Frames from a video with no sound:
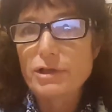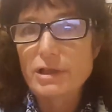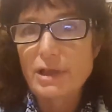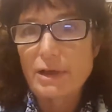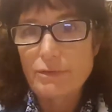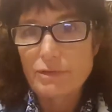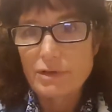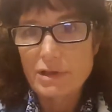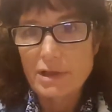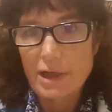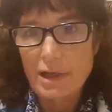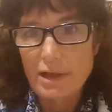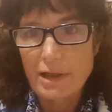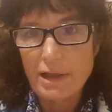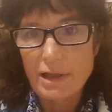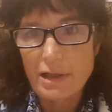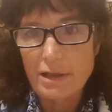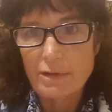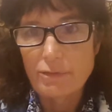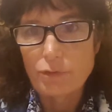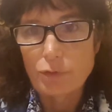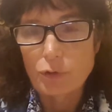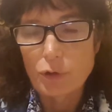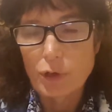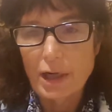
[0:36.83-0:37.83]
I've studied a
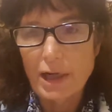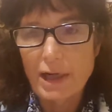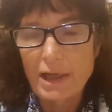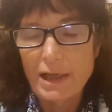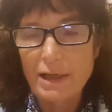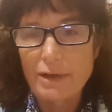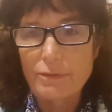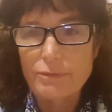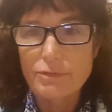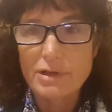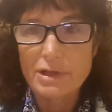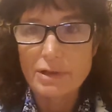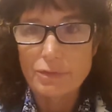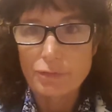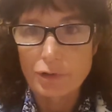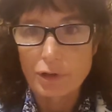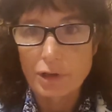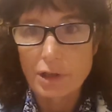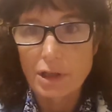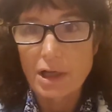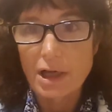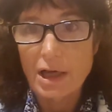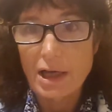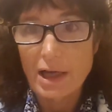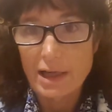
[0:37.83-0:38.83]
variety of different
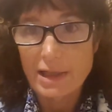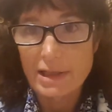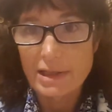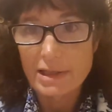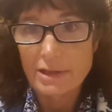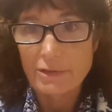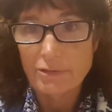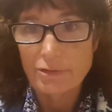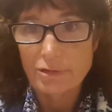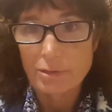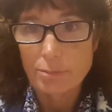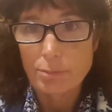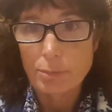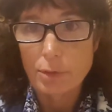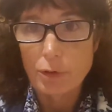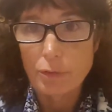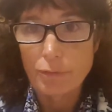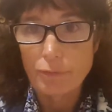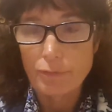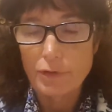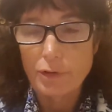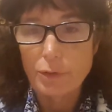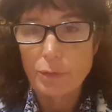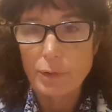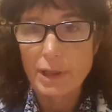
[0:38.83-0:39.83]
kinds of remote
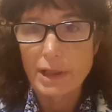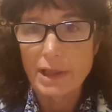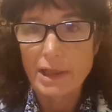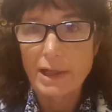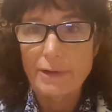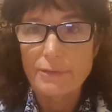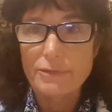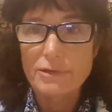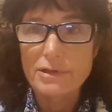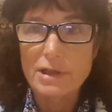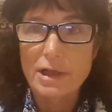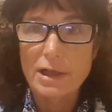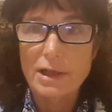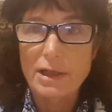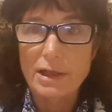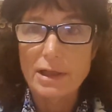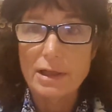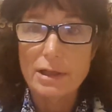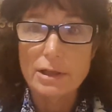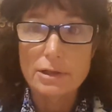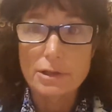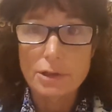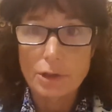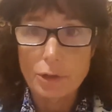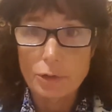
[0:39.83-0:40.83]
viewing. I've studied
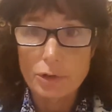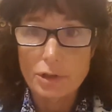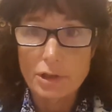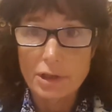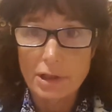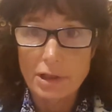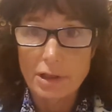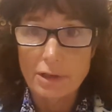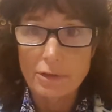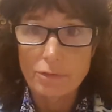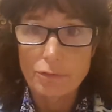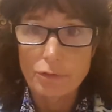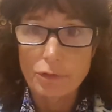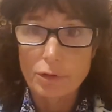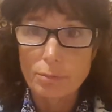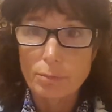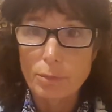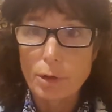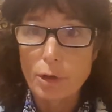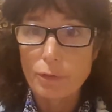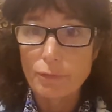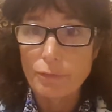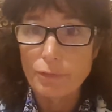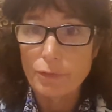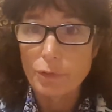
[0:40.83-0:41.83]
associative
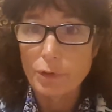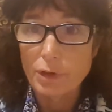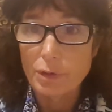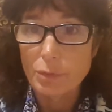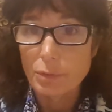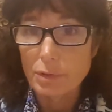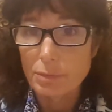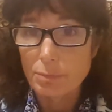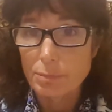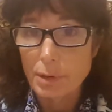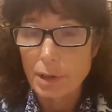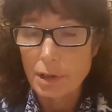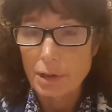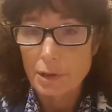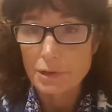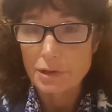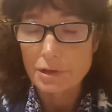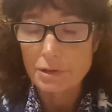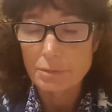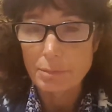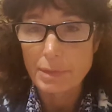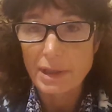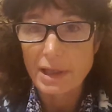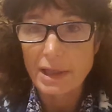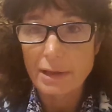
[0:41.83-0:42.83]
remote viewing with Paul
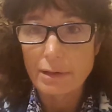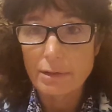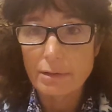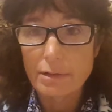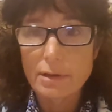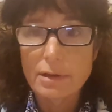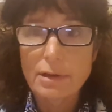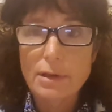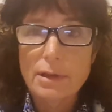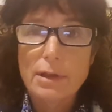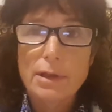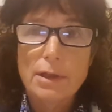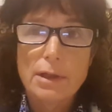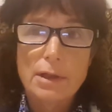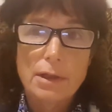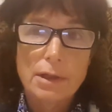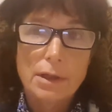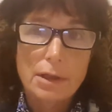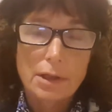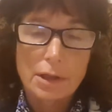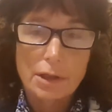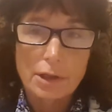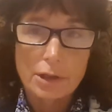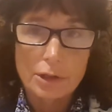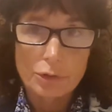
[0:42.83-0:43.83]
Smith,
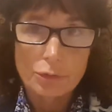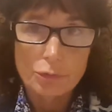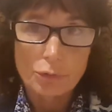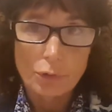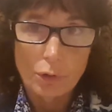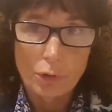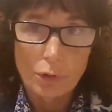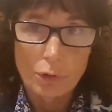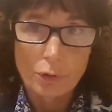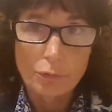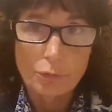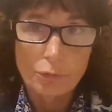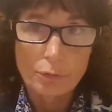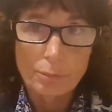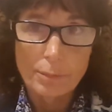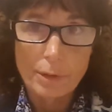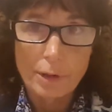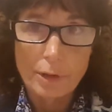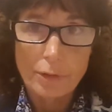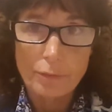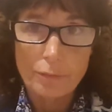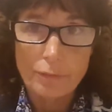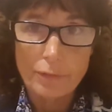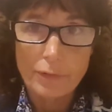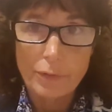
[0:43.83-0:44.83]
controlled
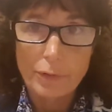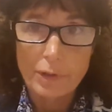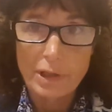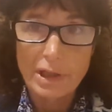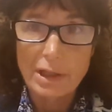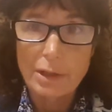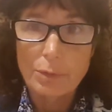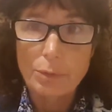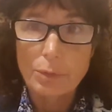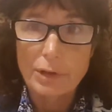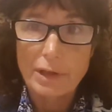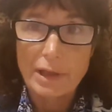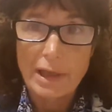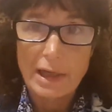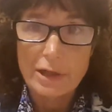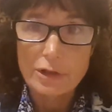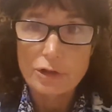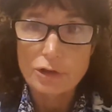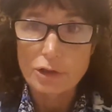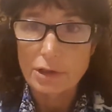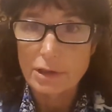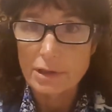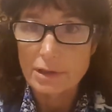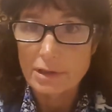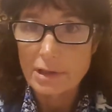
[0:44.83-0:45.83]
remote viewing with
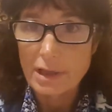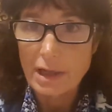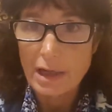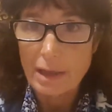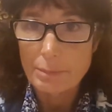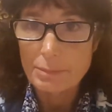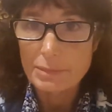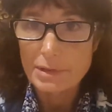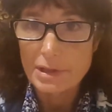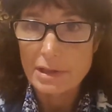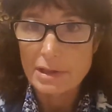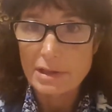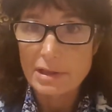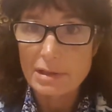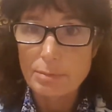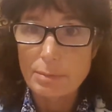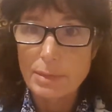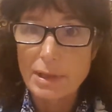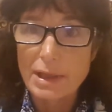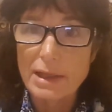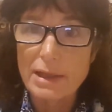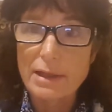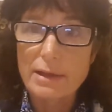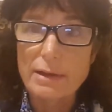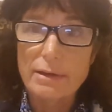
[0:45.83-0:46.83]
Angela Thompson
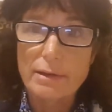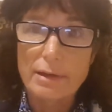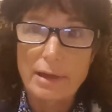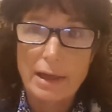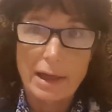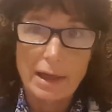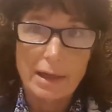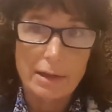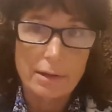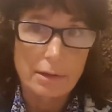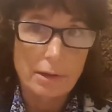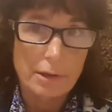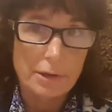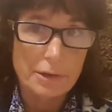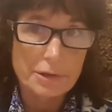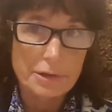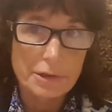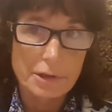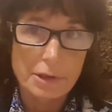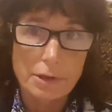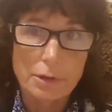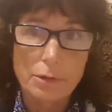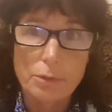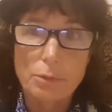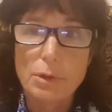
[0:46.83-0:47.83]
Smith, and
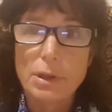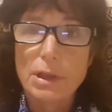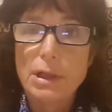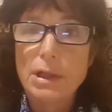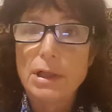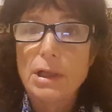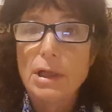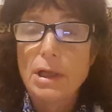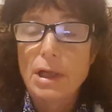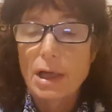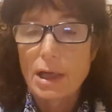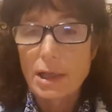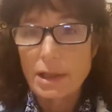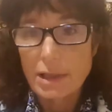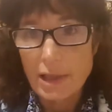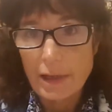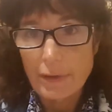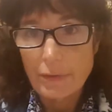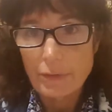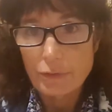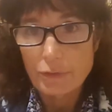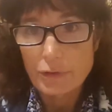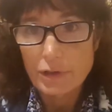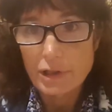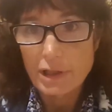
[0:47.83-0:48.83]
also
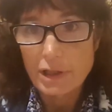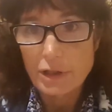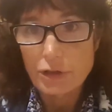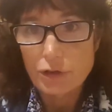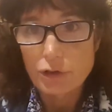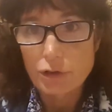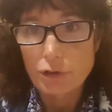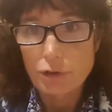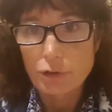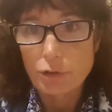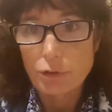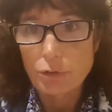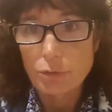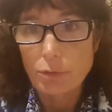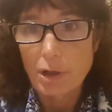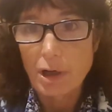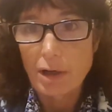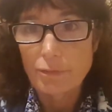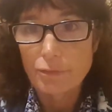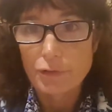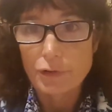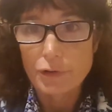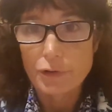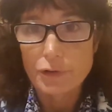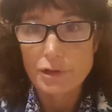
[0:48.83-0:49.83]
another teacher who
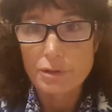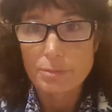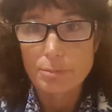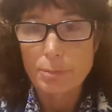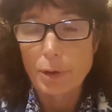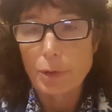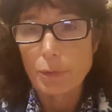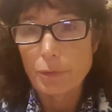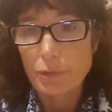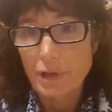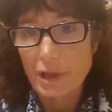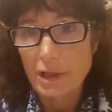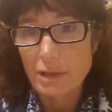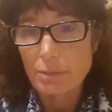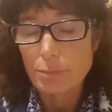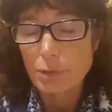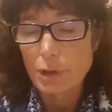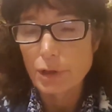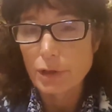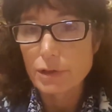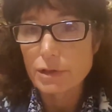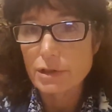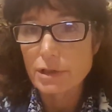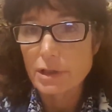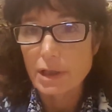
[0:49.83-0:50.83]
offers both
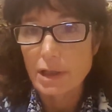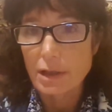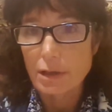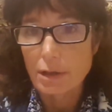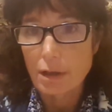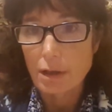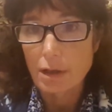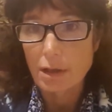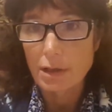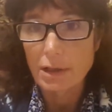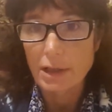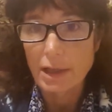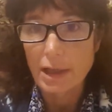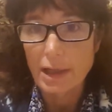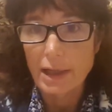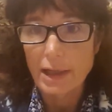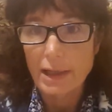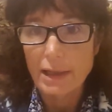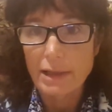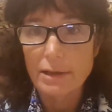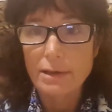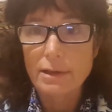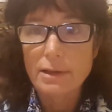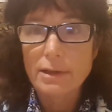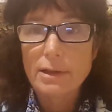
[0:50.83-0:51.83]
in-person and
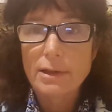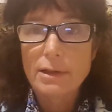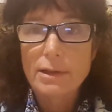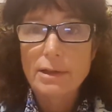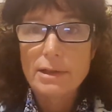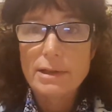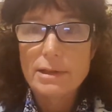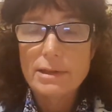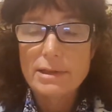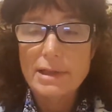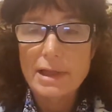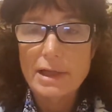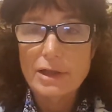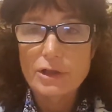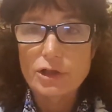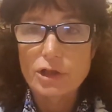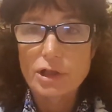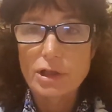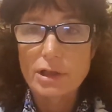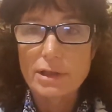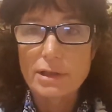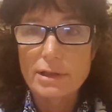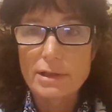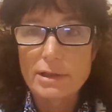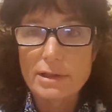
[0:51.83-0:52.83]
online
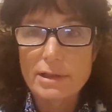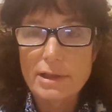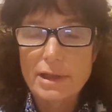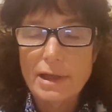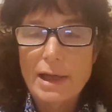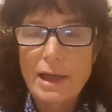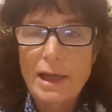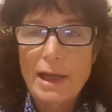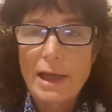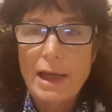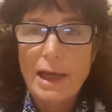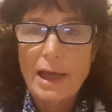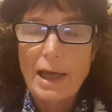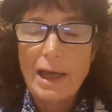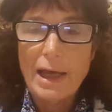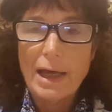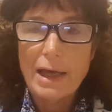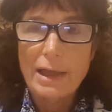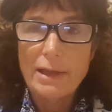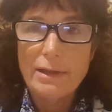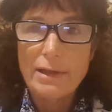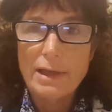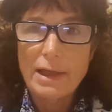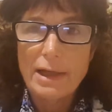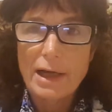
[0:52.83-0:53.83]
sessions.
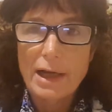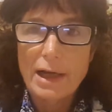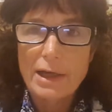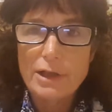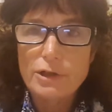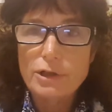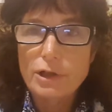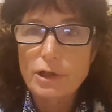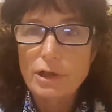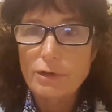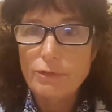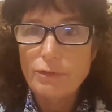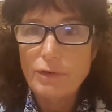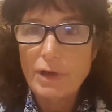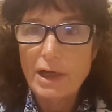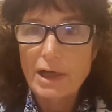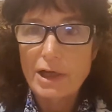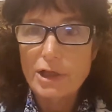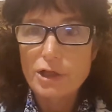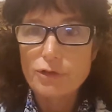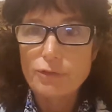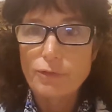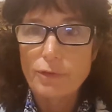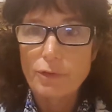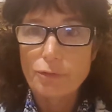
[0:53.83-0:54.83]
And then I took
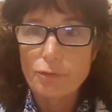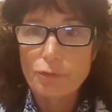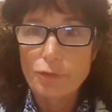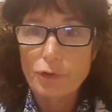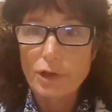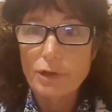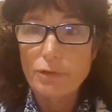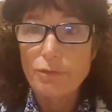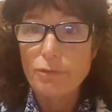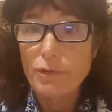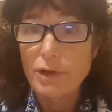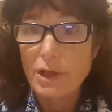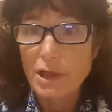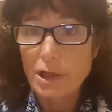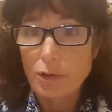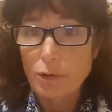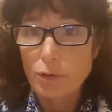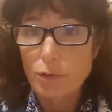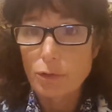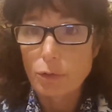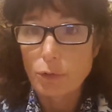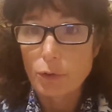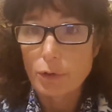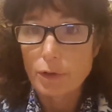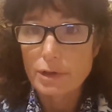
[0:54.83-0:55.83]
advantage of a free video
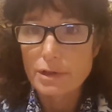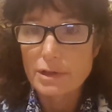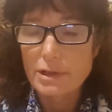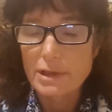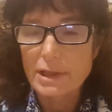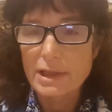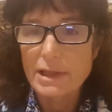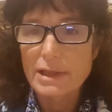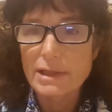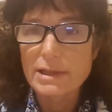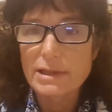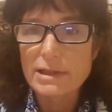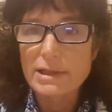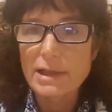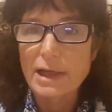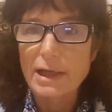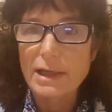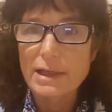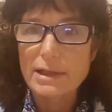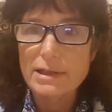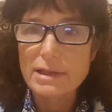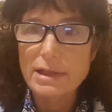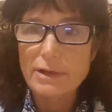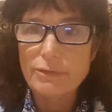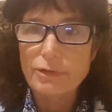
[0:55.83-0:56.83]
course in
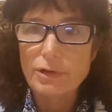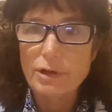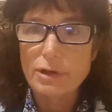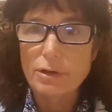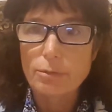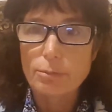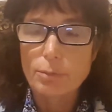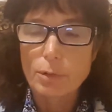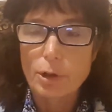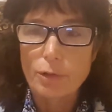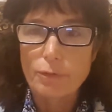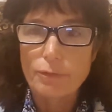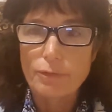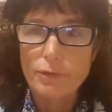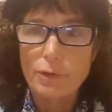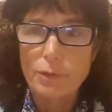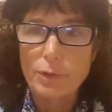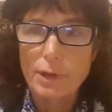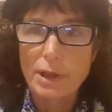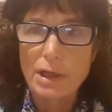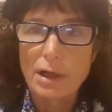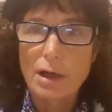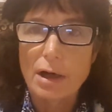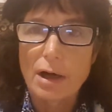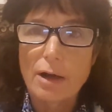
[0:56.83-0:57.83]
scientific remote
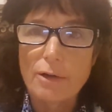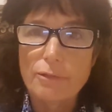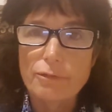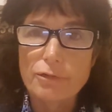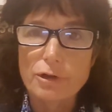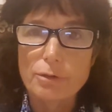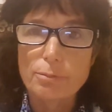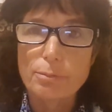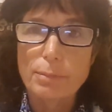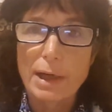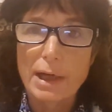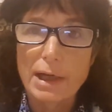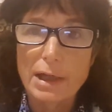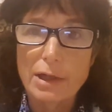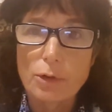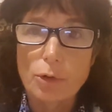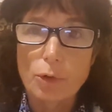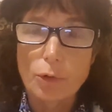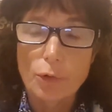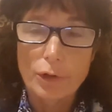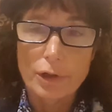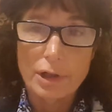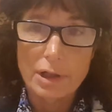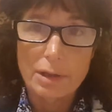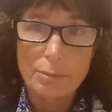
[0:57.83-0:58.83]
viewing offered by
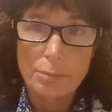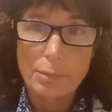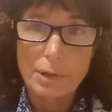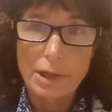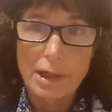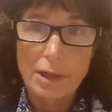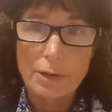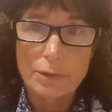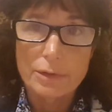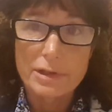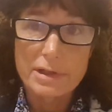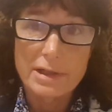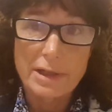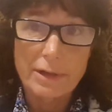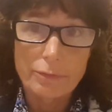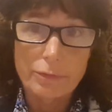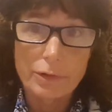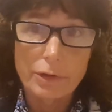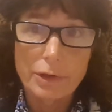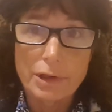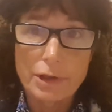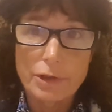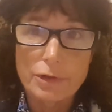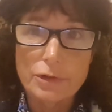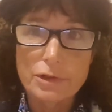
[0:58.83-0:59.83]
Courtney Brown several
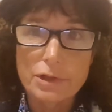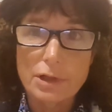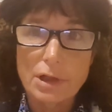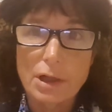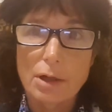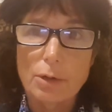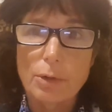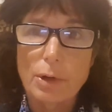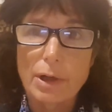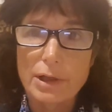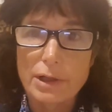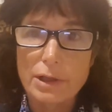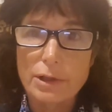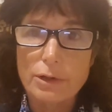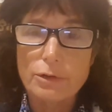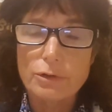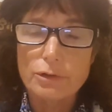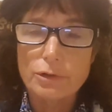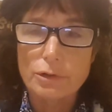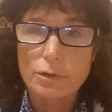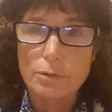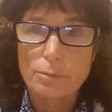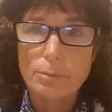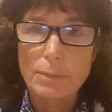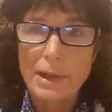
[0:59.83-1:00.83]
years ago on
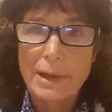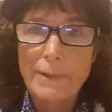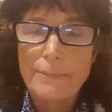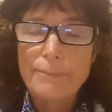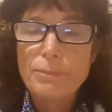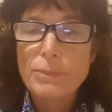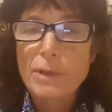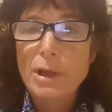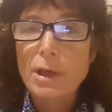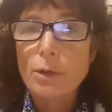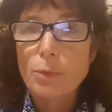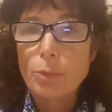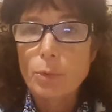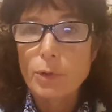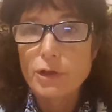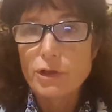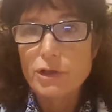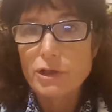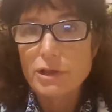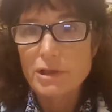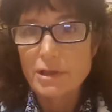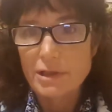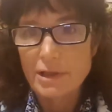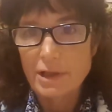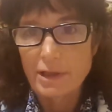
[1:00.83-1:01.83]
YouTube, which
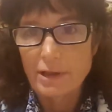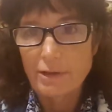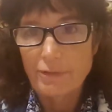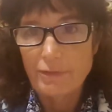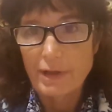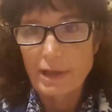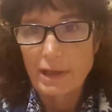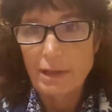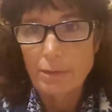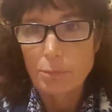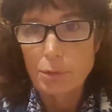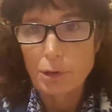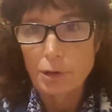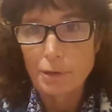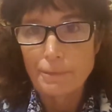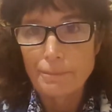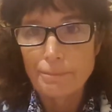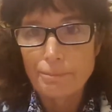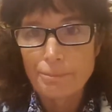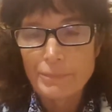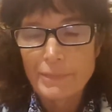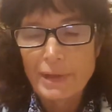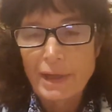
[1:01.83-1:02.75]
is still available.